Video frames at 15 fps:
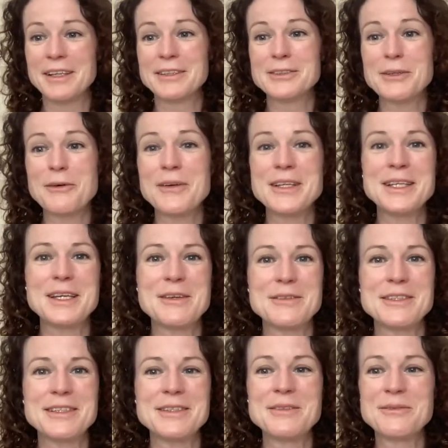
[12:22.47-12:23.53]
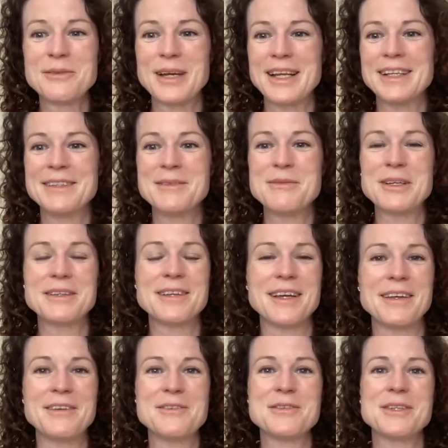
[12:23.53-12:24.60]
Sorry that you didn't win, but
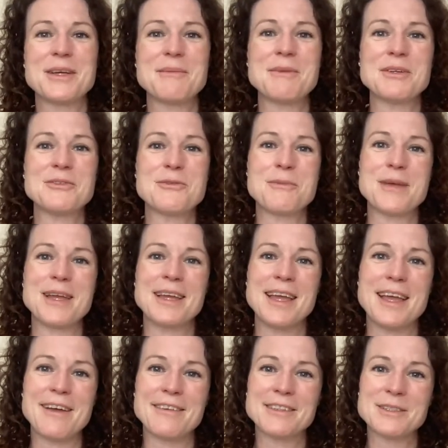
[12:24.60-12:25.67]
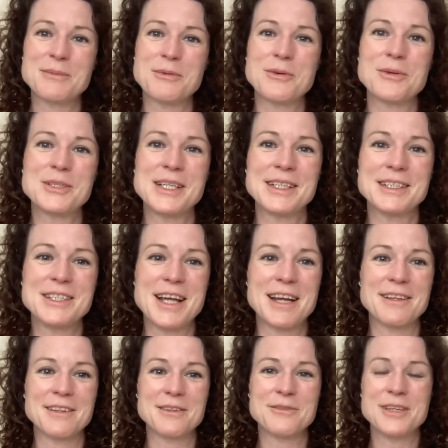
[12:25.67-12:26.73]
thank you so much for being here and supporting the
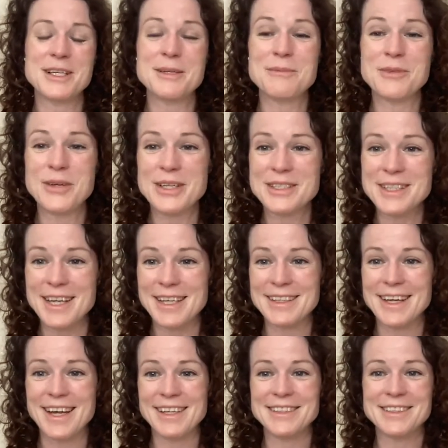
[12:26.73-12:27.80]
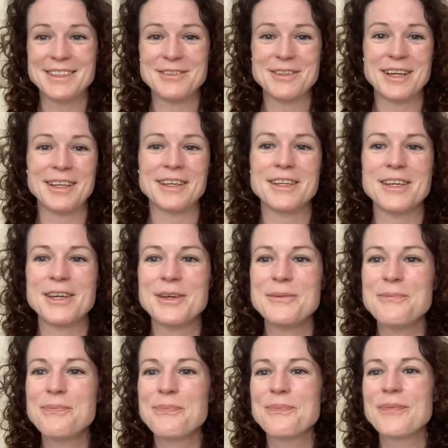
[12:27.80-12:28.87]
channel. I really appreciate that. So thank
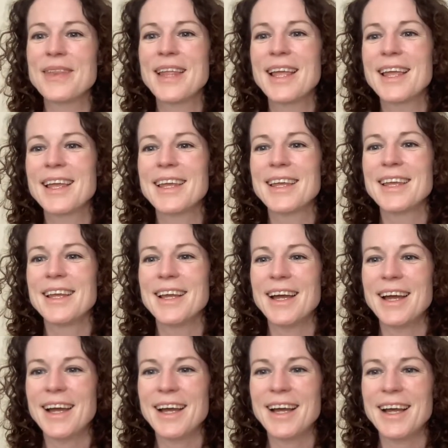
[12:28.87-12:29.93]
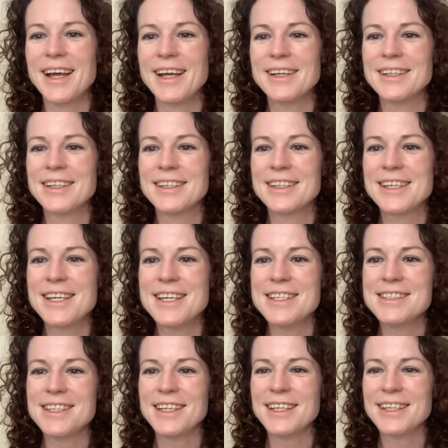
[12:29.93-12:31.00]
you.
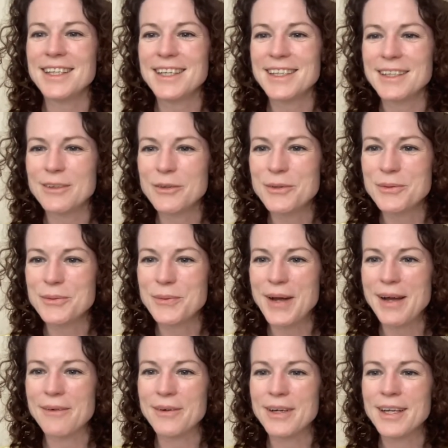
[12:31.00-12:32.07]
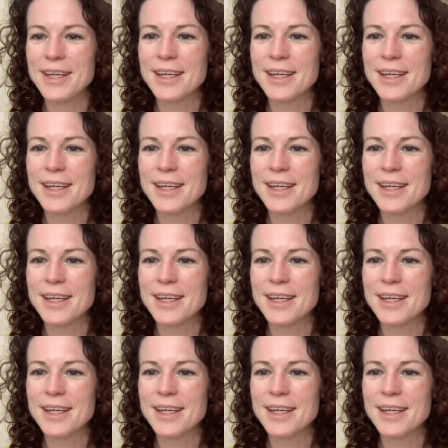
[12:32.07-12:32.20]
Kiza. Oh, wow.